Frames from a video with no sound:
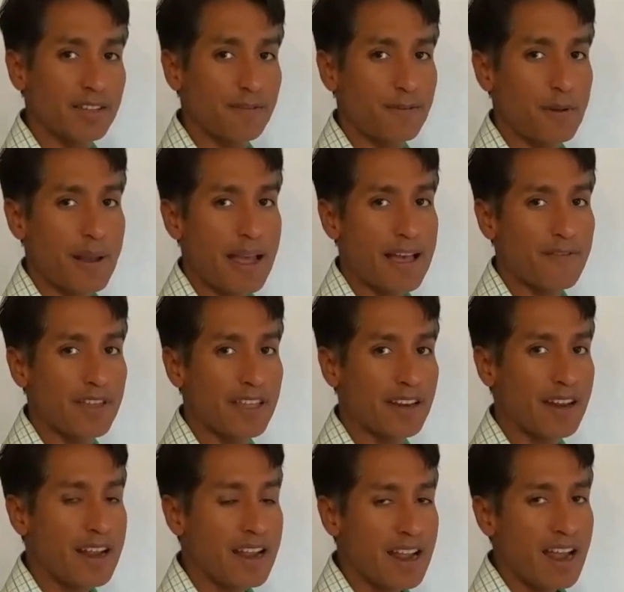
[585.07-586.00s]
If you
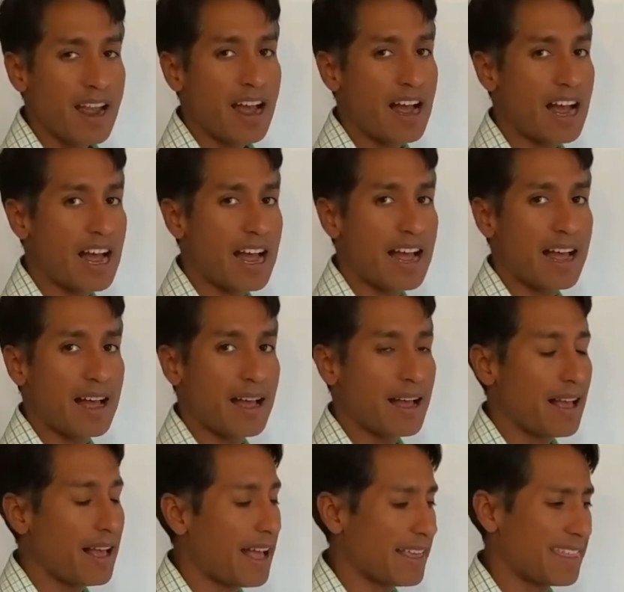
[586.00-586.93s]
haven't,
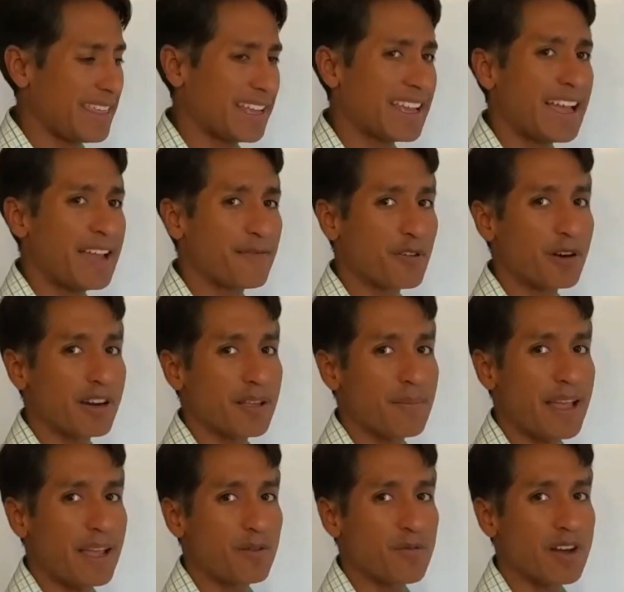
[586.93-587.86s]
I think I've already
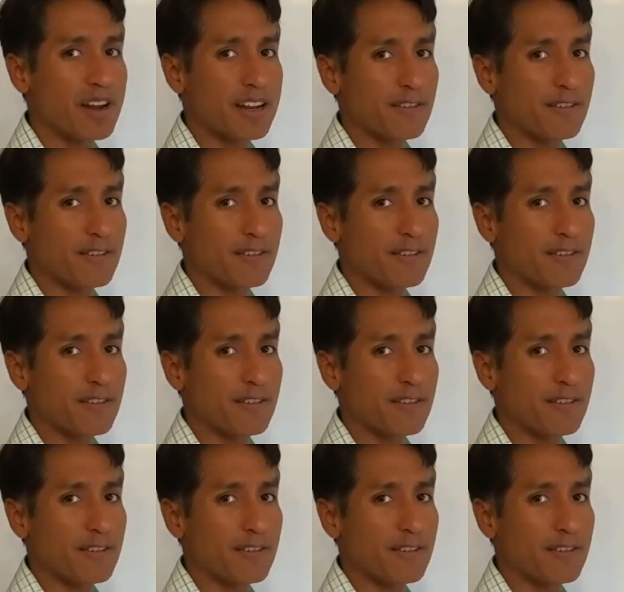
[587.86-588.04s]
made one.